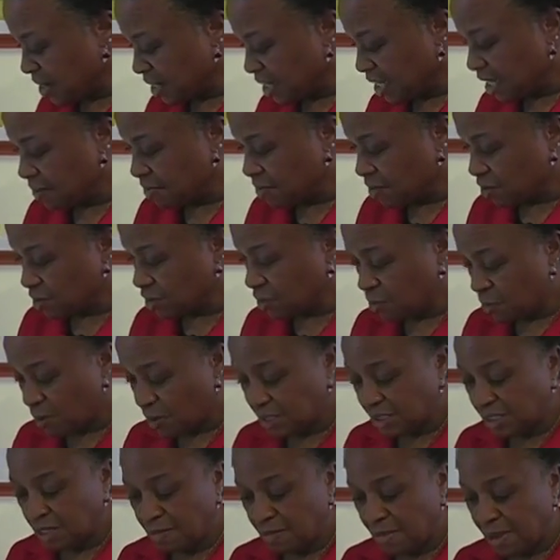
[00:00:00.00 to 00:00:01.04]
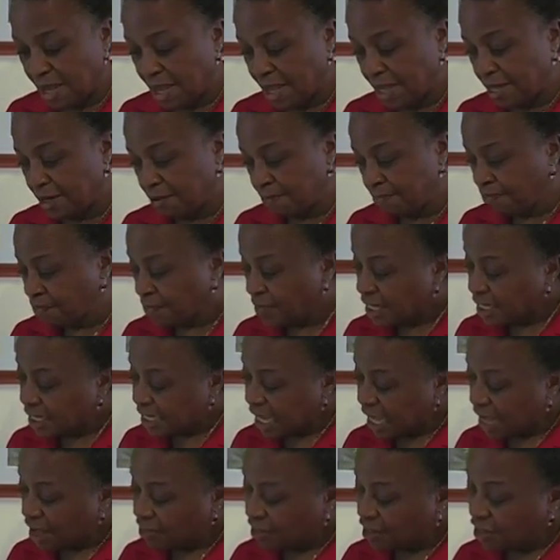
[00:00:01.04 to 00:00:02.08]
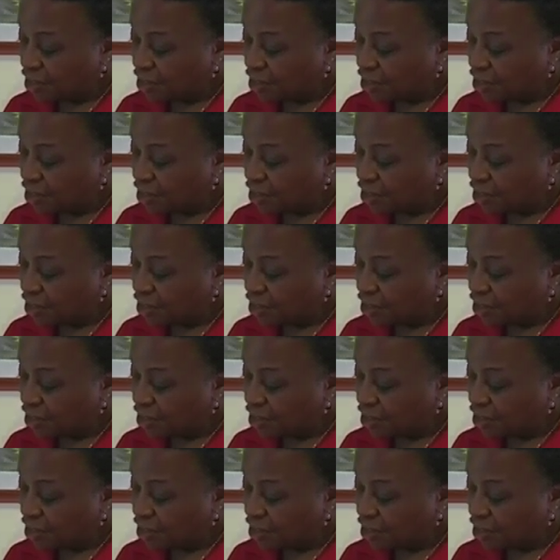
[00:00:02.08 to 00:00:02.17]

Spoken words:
to keep those points in mind. Now the